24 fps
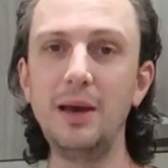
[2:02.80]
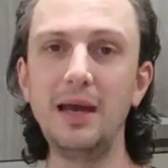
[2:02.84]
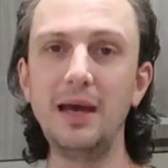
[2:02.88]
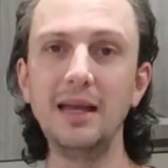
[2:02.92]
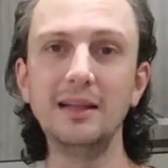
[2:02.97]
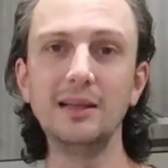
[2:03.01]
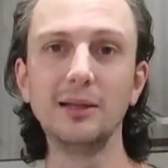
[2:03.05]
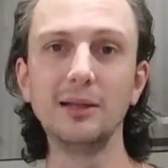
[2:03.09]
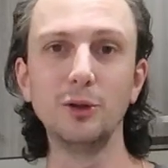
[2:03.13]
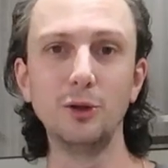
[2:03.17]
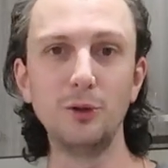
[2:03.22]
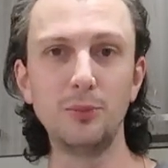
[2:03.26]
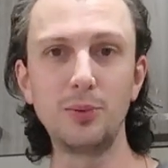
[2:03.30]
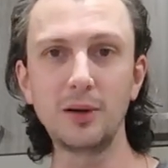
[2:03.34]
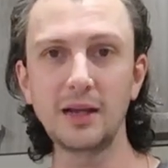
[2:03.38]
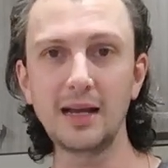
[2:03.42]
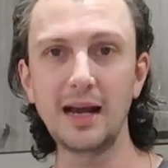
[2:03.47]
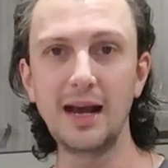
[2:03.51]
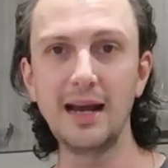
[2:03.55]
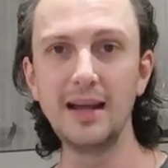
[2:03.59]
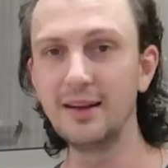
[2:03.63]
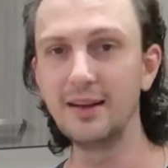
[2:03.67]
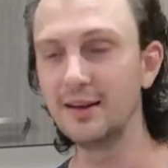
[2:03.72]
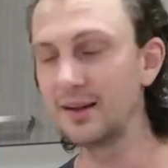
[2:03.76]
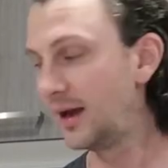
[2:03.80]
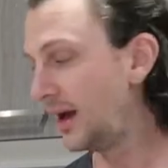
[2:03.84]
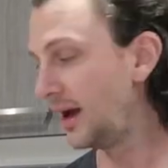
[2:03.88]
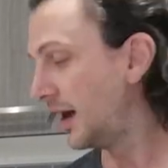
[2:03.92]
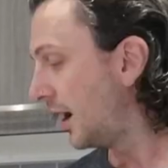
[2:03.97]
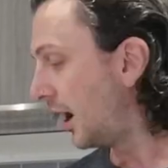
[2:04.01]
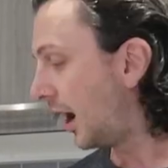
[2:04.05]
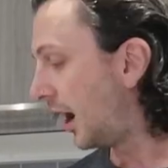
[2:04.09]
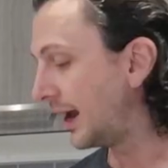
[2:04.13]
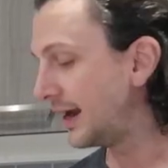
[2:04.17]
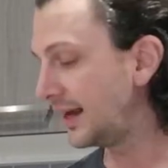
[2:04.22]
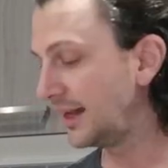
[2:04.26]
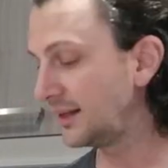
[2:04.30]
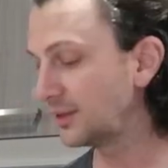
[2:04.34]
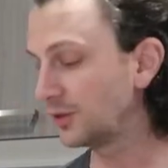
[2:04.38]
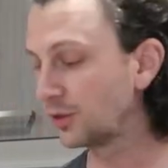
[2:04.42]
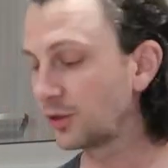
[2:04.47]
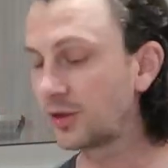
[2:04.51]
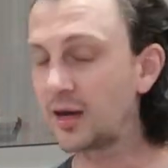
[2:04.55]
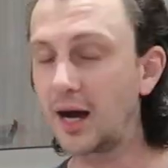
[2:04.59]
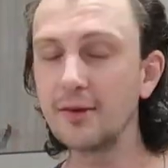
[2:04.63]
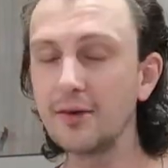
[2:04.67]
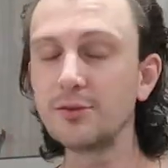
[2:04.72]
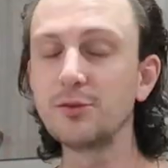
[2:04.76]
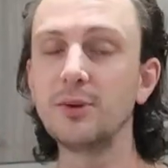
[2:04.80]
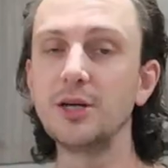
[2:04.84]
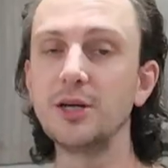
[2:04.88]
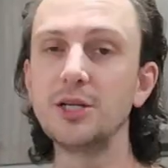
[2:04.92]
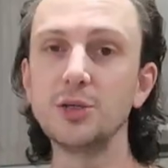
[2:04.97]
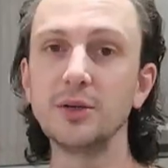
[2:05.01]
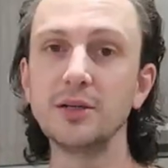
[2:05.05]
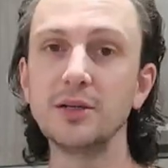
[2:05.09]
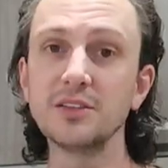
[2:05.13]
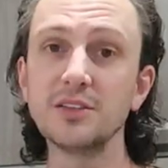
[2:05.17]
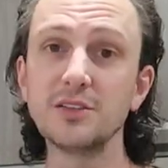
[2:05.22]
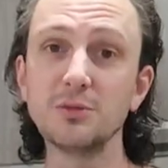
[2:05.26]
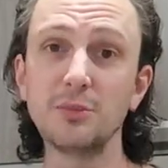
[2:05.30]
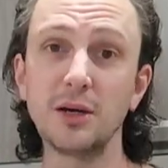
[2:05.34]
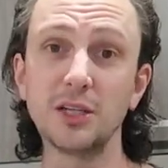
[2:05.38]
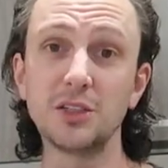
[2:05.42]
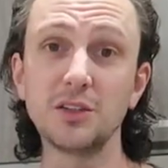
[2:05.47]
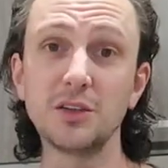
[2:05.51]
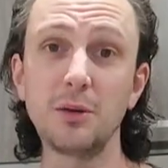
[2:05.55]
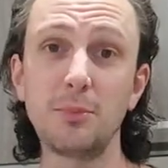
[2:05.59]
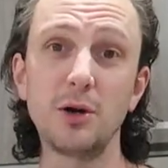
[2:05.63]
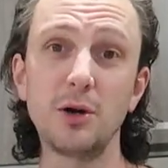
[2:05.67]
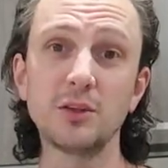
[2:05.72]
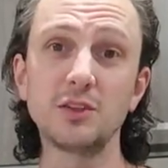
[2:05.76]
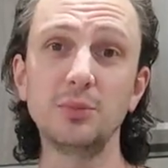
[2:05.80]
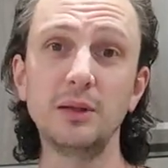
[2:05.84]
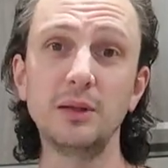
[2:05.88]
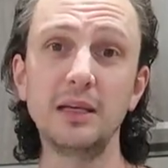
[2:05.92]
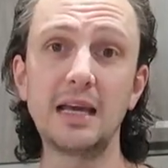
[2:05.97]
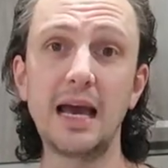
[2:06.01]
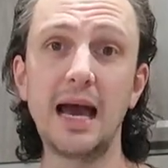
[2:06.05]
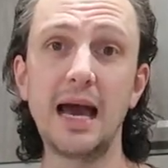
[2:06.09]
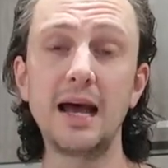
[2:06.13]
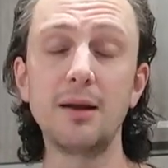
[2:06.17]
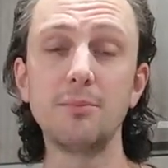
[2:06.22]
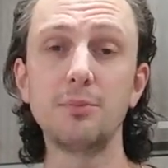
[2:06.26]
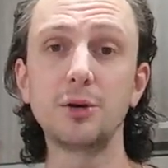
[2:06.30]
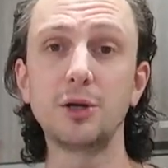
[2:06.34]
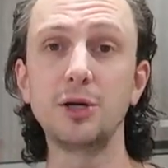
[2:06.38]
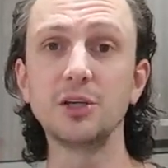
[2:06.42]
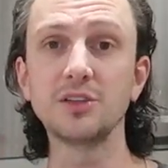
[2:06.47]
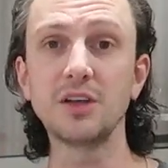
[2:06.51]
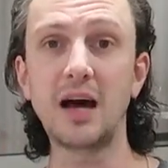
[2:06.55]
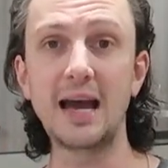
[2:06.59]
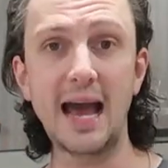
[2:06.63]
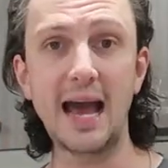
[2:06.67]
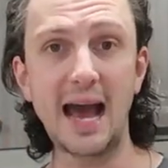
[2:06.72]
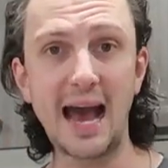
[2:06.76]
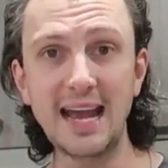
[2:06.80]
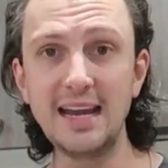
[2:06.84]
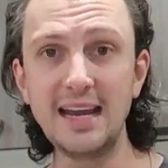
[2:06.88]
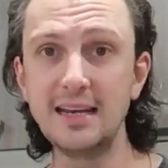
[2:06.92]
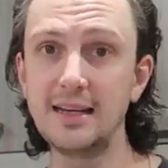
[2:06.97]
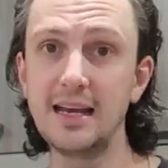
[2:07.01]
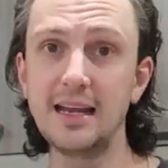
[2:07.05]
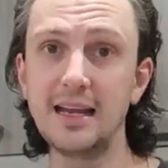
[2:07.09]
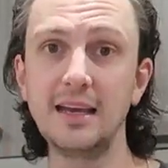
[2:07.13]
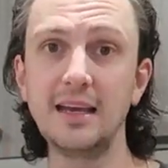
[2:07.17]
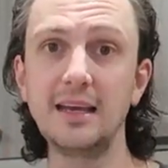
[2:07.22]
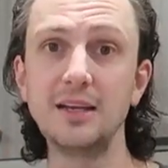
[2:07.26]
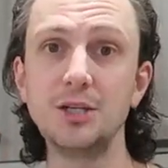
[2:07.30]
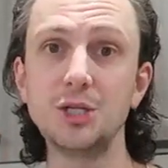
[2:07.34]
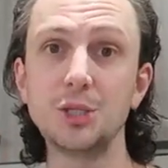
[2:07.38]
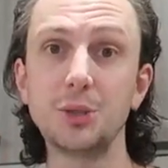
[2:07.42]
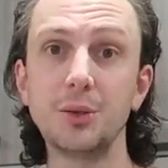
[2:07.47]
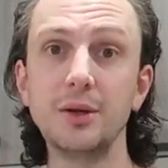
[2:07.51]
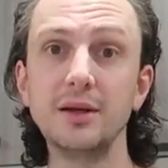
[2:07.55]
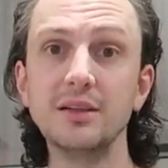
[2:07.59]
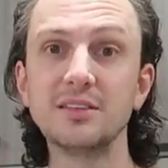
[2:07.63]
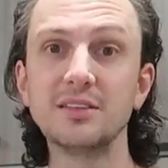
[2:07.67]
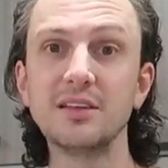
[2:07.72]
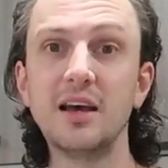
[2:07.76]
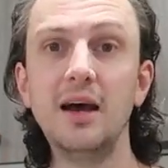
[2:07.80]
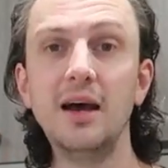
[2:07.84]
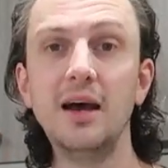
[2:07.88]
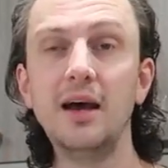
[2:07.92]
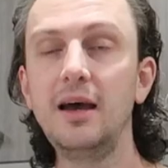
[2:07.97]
be lubricated. I need to look after my joints as much as I possibly can because I hate getting injuries.